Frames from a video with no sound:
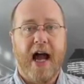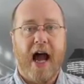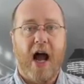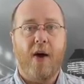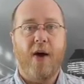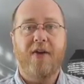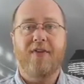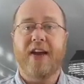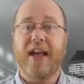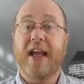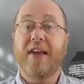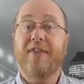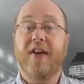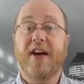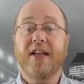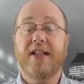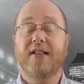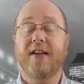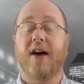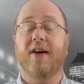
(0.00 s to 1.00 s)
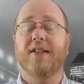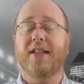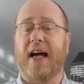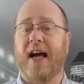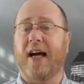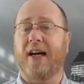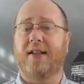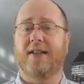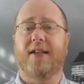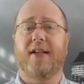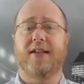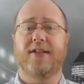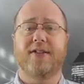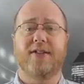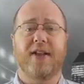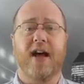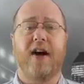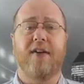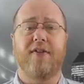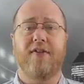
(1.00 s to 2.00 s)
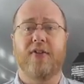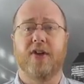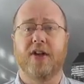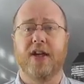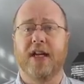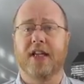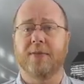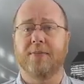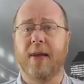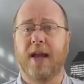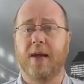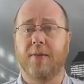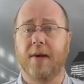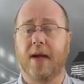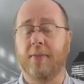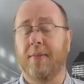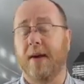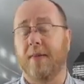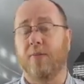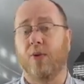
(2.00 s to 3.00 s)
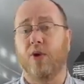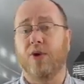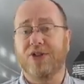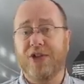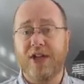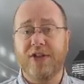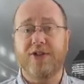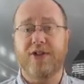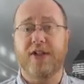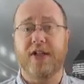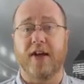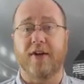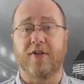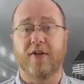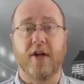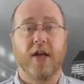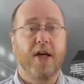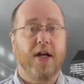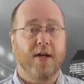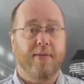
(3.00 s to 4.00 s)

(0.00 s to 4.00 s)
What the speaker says: However, if I start to access stuff that is maybe a bit more sensitive,